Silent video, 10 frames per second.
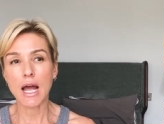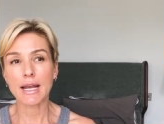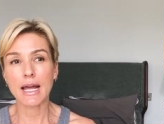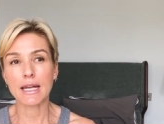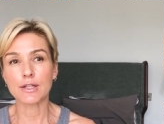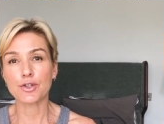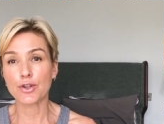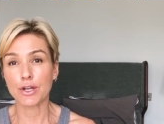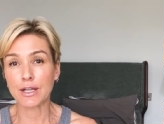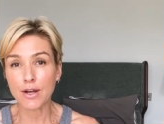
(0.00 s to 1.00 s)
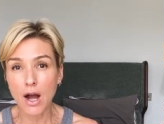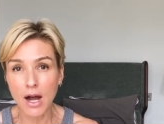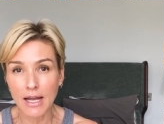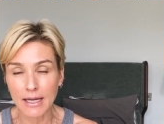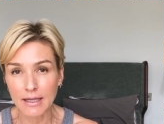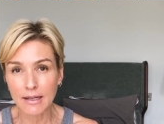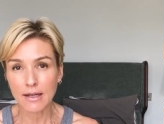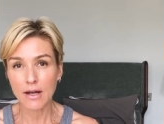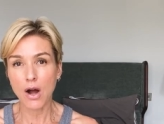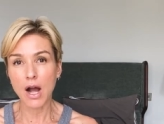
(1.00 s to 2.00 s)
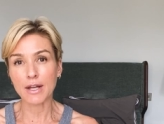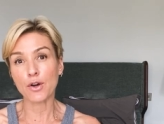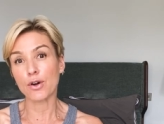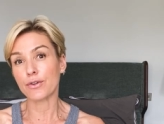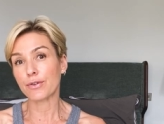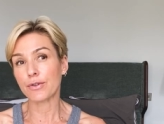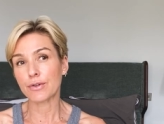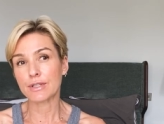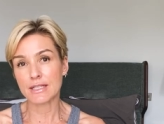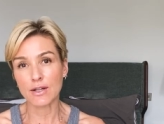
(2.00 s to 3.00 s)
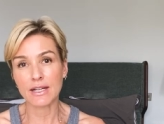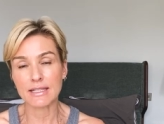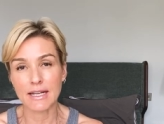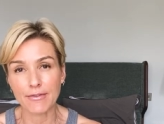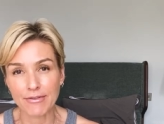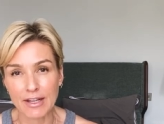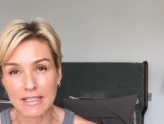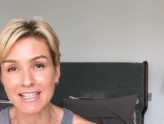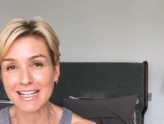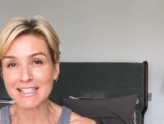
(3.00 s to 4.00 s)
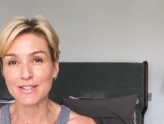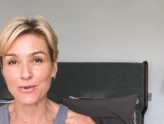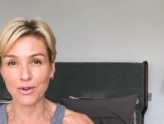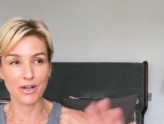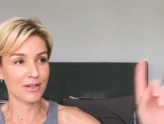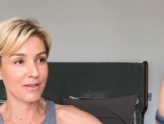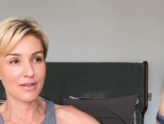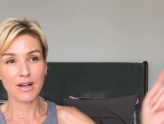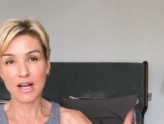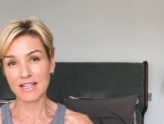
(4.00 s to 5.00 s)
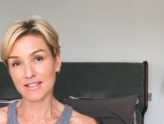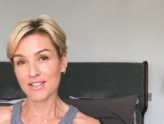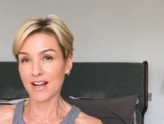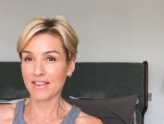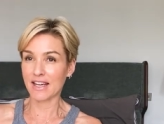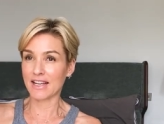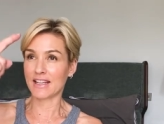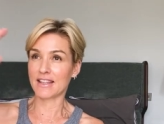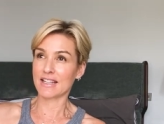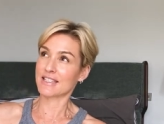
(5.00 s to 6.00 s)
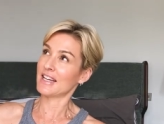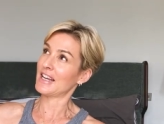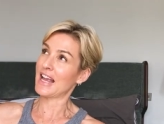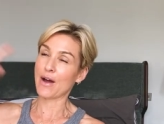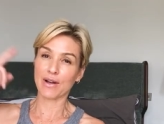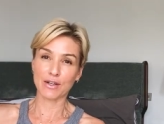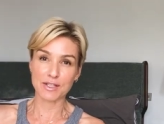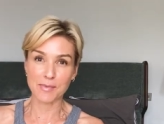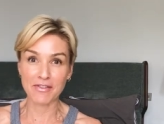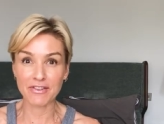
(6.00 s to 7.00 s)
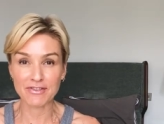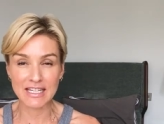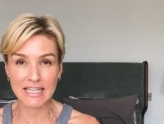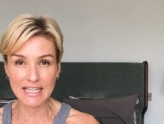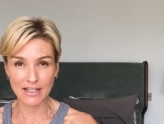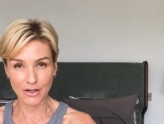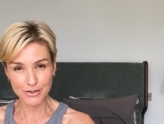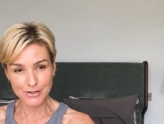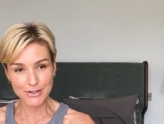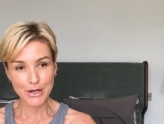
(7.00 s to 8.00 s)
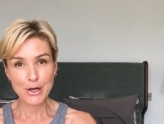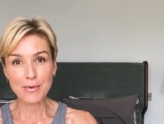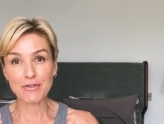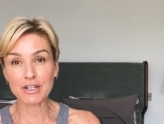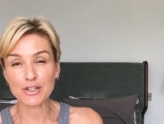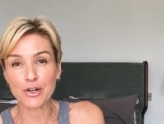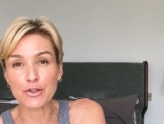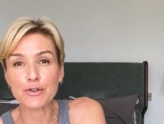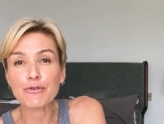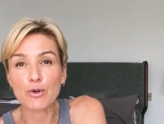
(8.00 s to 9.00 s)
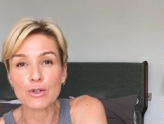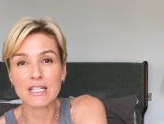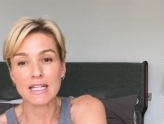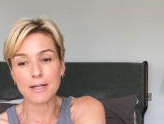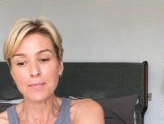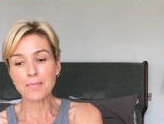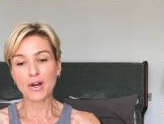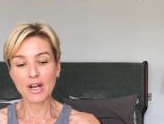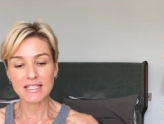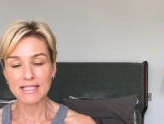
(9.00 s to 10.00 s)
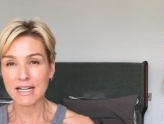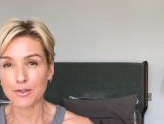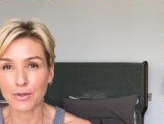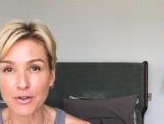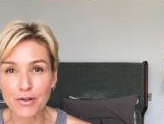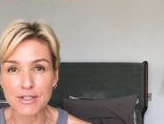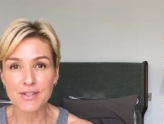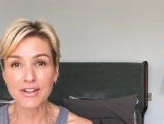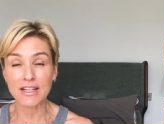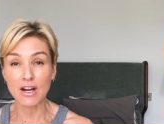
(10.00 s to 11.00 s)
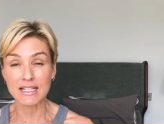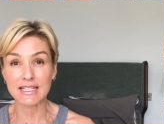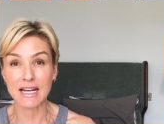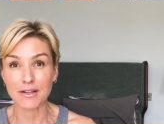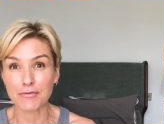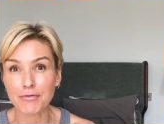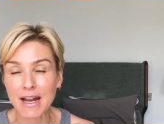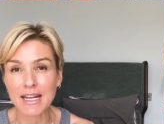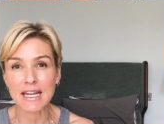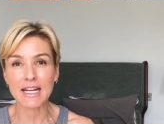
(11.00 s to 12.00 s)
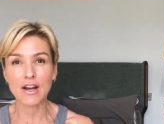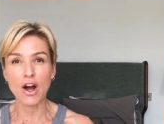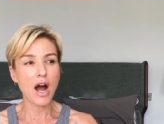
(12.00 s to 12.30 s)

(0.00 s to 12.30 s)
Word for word: At age 39, I got decided to get fit. That's all on, I can slide that in. There's a how I lost my 15 kilos before I turned 40. But I just started doing CrossFit. I started running.